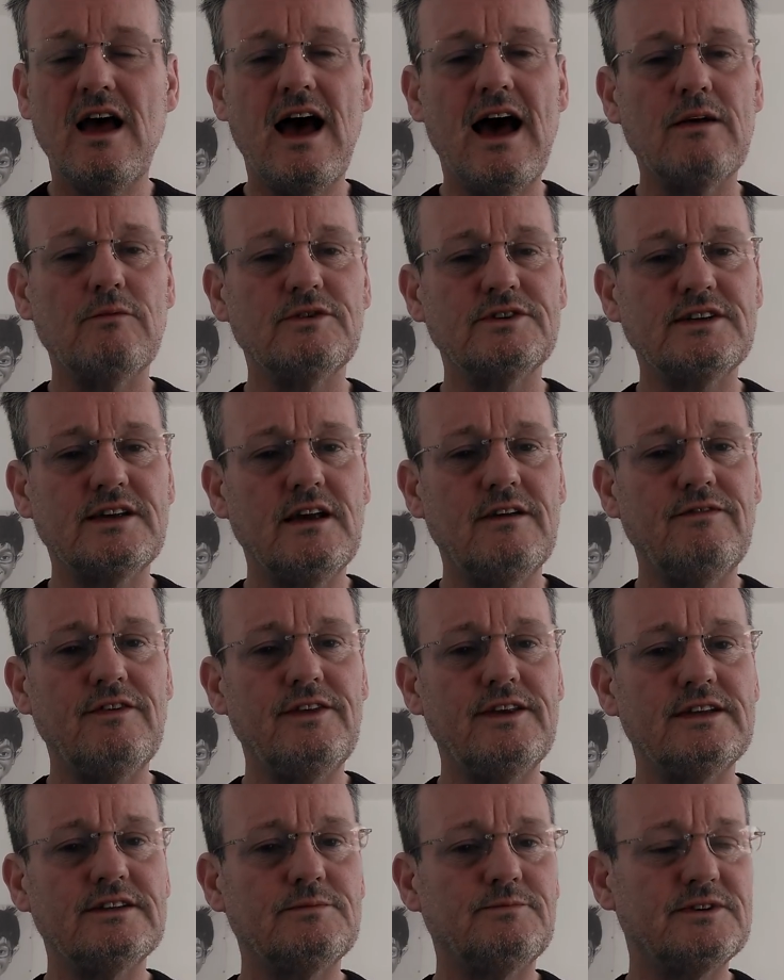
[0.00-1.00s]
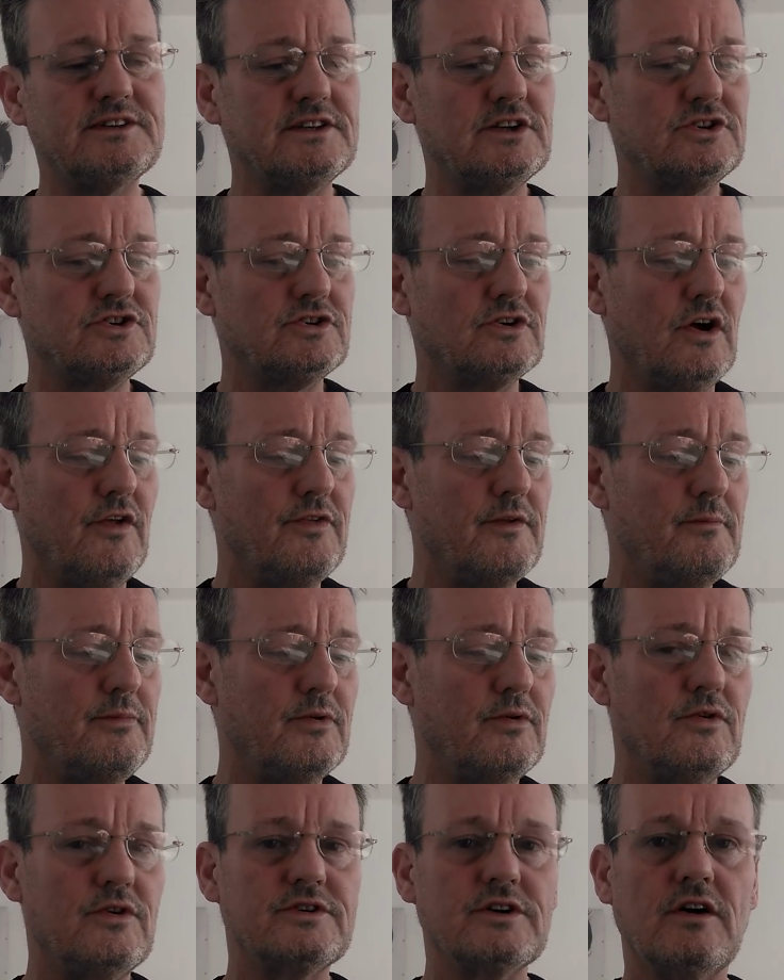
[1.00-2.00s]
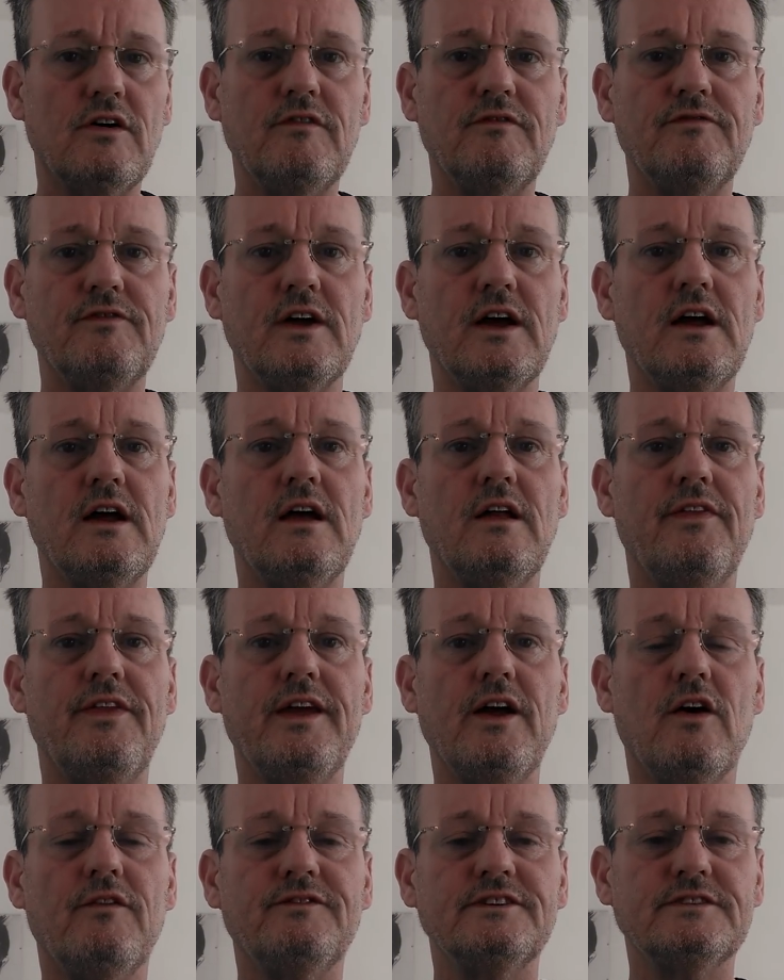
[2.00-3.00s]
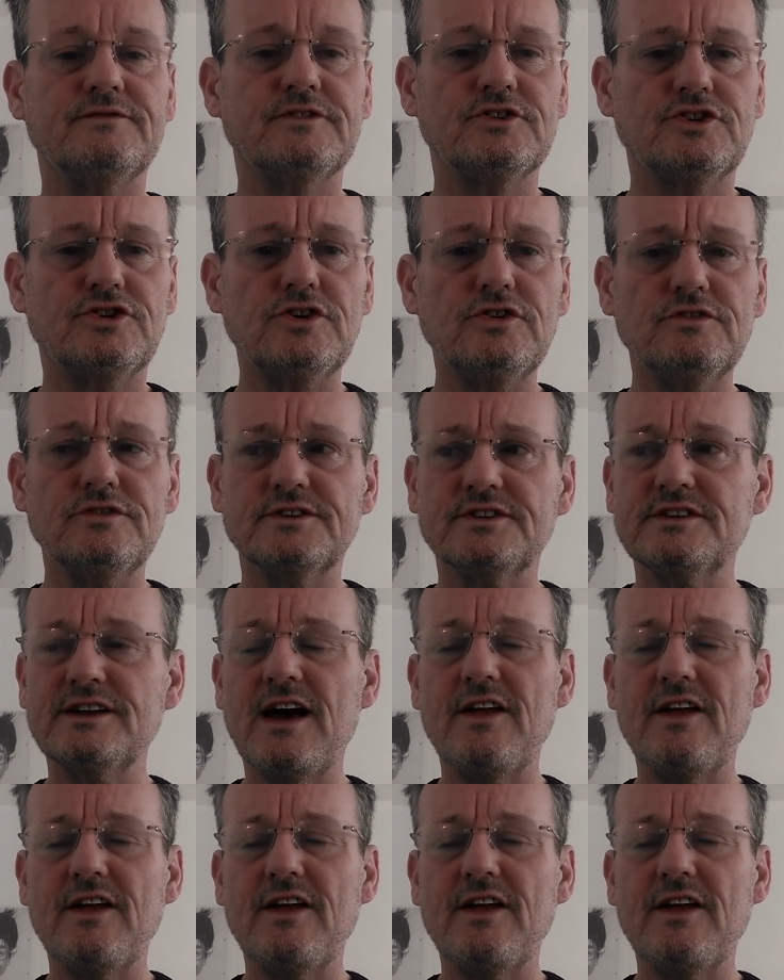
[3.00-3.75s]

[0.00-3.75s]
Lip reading: and was given this position on the board of the Office for Students.